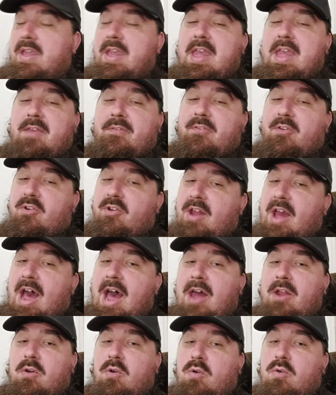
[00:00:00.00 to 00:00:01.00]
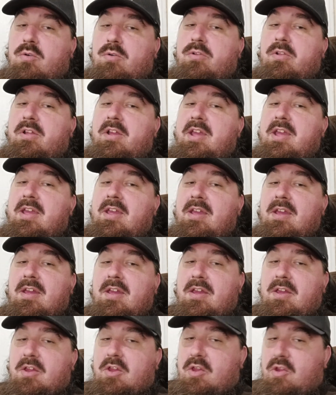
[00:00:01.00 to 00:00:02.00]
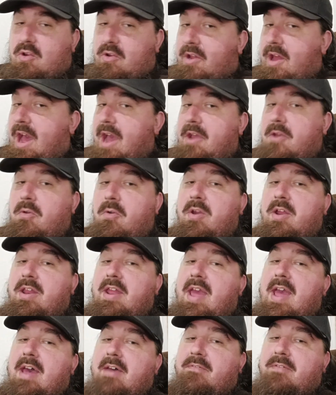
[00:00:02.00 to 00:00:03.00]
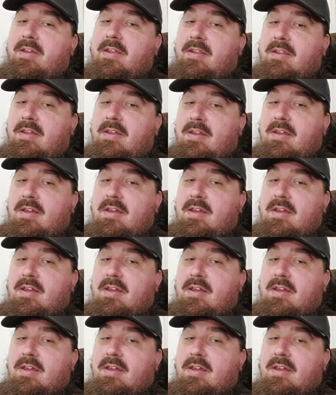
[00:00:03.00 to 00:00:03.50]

if you're not holy, you're not going to heaven.